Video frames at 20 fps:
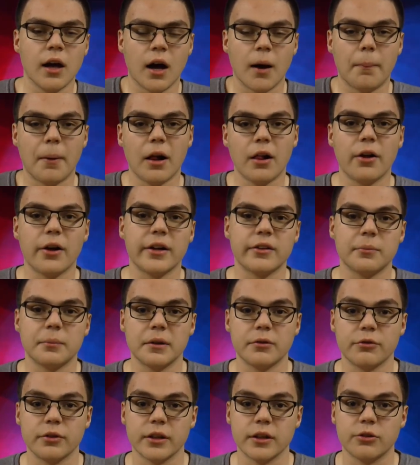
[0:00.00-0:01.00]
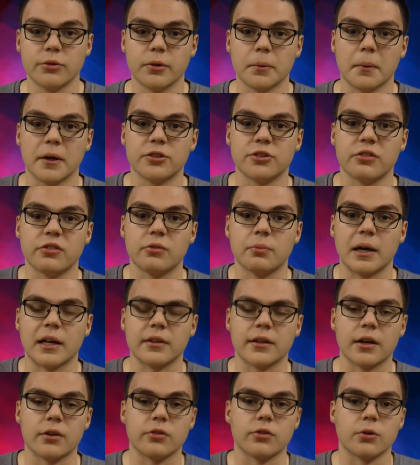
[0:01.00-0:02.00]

Apollo hasn't been really doing much on SmackDown,